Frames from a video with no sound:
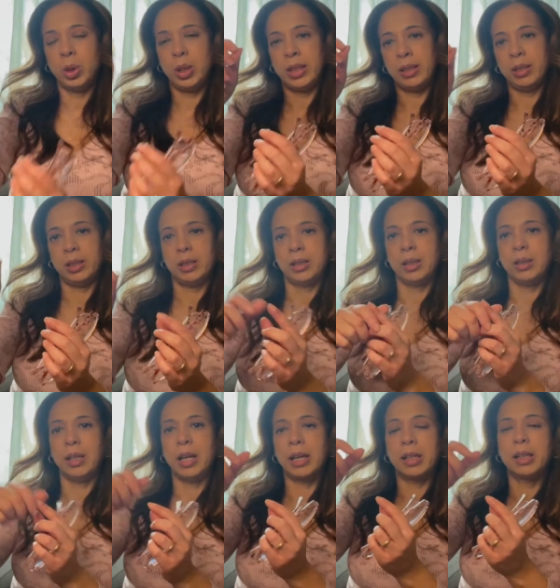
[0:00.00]
and
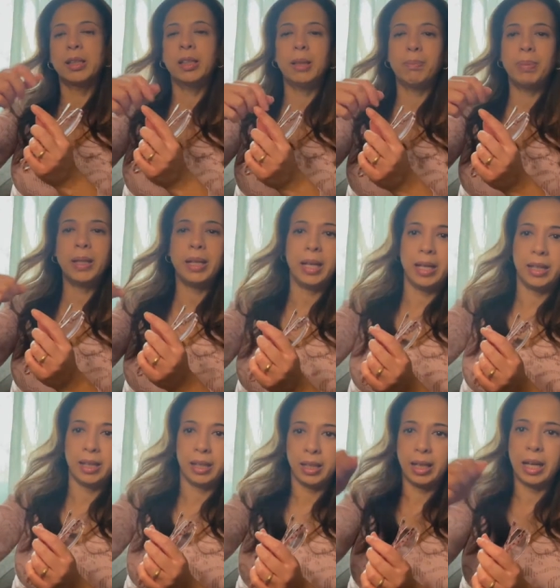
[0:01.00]
something I could clip it and
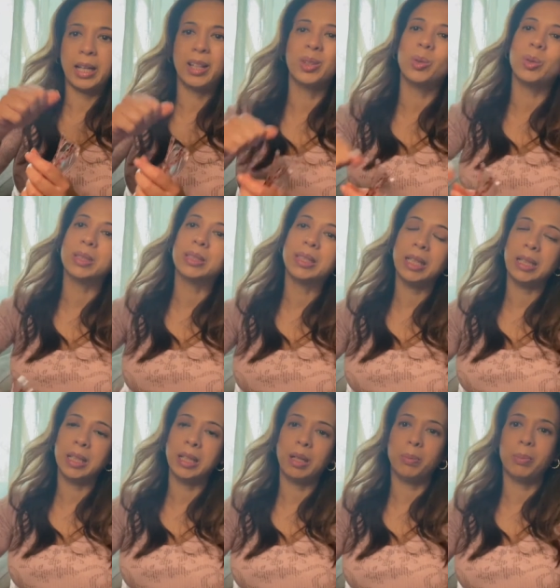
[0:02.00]
then I could do it
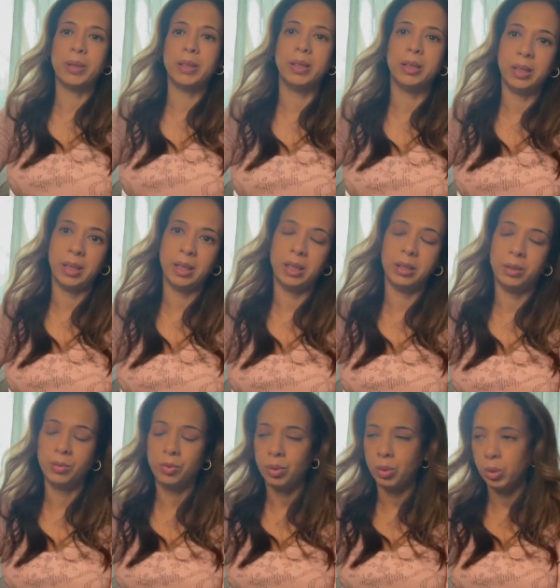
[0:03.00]
standing up rather than on the
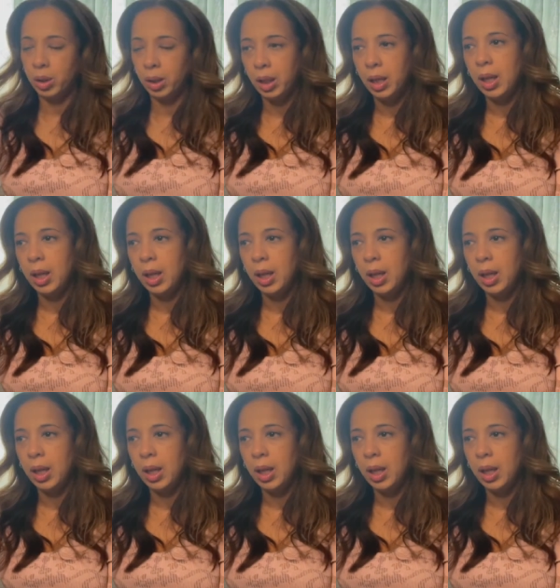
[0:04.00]
floor.